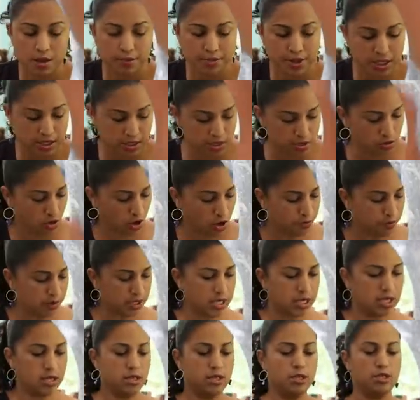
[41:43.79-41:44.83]
because
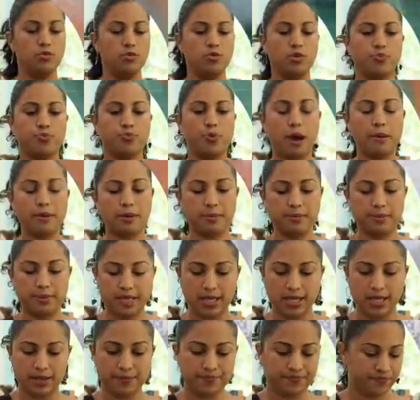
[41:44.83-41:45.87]
normally you would
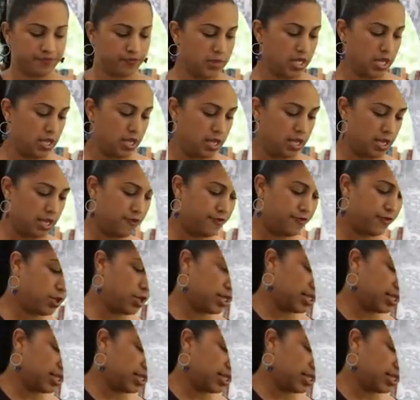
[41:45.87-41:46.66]
probably, if you